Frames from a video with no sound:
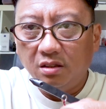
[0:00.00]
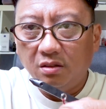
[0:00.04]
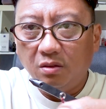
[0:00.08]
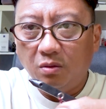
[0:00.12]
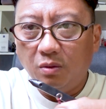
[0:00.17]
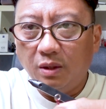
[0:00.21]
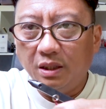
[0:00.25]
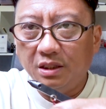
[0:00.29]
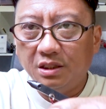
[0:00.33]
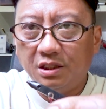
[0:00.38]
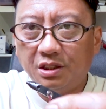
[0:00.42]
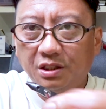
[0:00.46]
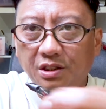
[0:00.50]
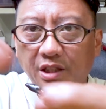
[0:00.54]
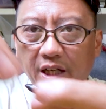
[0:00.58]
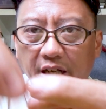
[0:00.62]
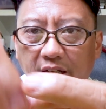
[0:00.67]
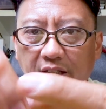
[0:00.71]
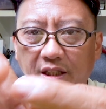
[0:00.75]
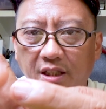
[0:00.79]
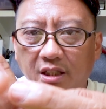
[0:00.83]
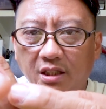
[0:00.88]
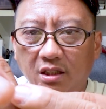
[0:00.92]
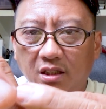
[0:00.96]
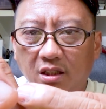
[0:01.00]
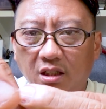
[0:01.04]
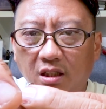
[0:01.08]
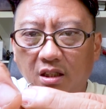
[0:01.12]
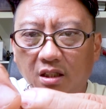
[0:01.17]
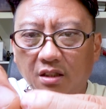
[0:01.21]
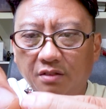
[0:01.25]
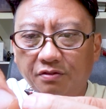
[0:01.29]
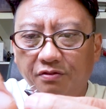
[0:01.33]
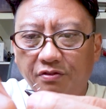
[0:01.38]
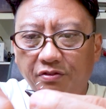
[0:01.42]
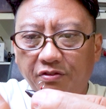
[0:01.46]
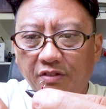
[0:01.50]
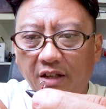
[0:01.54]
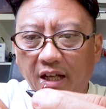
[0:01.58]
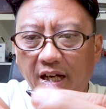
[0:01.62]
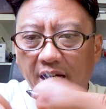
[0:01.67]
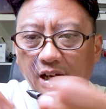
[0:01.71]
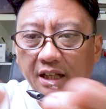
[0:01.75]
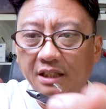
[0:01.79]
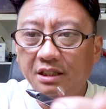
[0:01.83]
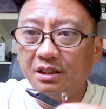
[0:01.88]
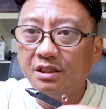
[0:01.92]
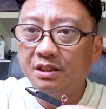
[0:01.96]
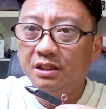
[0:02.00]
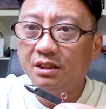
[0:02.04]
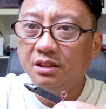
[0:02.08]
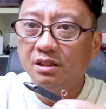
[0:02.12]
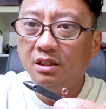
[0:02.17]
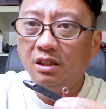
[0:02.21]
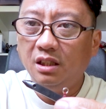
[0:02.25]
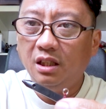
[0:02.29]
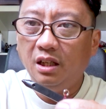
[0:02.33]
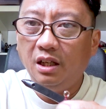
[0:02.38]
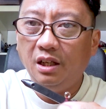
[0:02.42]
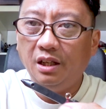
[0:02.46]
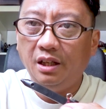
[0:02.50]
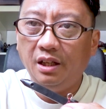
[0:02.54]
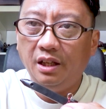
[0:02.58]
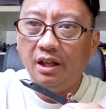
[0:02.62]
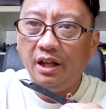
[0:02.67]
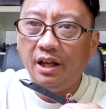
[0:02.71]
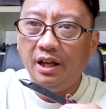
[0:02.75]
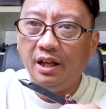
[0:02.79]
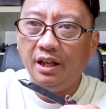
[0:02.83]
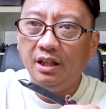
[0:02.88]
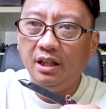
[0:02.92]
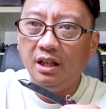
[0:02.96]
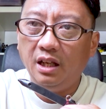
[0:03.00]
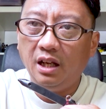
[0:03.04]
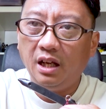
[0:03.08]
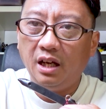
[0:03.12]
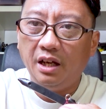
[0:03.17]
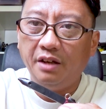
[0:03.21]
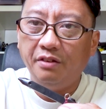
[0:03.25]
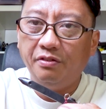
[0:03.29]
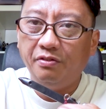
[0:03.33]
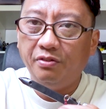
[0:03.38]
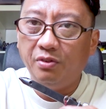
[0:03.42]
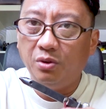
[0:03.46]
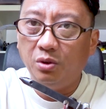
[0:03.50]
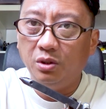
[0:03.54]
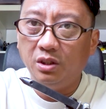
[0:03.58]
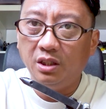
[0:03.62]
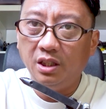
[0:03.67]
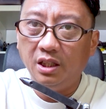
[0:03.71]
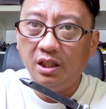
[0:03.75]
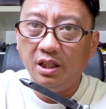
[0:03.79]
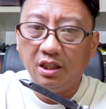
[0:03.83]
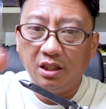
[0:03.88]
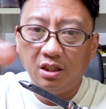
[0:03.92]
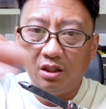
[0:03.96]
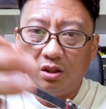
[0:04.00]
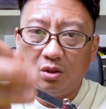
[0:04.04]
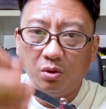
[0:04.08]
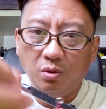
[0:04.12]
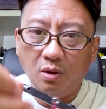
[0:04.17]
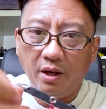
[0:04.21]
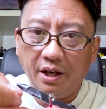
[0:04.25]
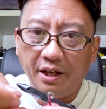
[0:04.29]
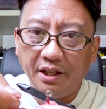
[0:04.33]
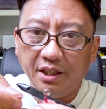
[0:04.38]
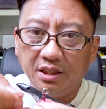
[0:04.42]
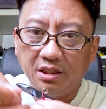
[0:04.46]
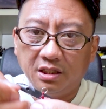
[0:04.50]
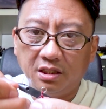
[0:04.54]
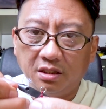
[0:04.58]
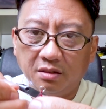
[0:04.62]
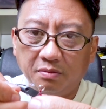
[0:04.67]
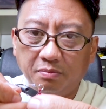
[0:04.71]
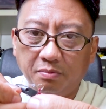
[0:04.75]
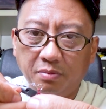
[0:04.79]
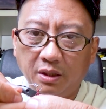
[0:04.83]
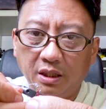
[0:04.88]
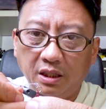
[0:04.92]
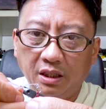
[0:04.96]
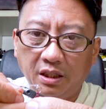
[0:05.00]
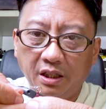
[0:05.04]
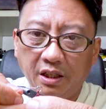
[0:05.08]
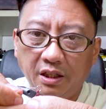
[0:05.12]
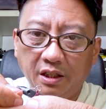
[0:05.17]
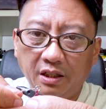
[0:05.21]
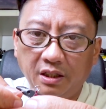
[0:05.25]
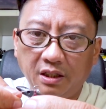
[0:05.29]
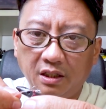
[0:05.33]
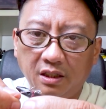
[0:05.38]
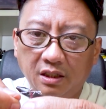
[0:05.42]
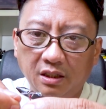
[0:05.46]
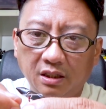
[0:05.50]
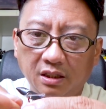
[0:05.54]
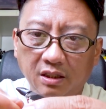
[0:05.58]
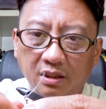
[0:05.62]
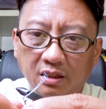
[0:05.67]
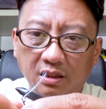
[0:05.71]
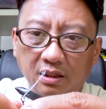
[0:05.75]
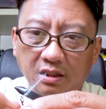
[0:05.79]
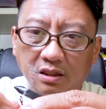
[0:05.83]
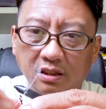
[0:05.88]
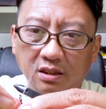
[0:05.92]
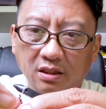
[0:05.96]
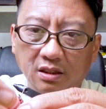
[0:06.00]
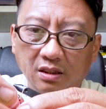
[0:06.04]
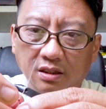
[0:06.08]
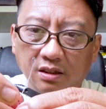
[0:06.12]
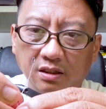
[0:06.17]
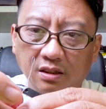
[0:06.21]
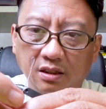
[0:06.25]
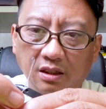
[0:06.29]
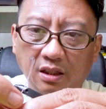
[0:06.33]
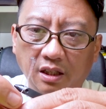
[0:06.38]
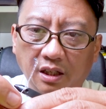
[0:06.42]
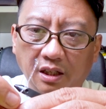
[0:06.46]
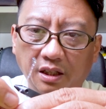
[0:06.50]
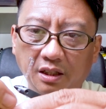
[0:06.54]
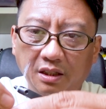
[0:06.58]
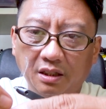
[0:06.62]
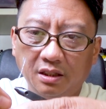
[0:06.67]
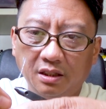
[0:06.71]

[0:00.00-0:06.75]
one strand of flash and then I folded it twice, put it here, okay,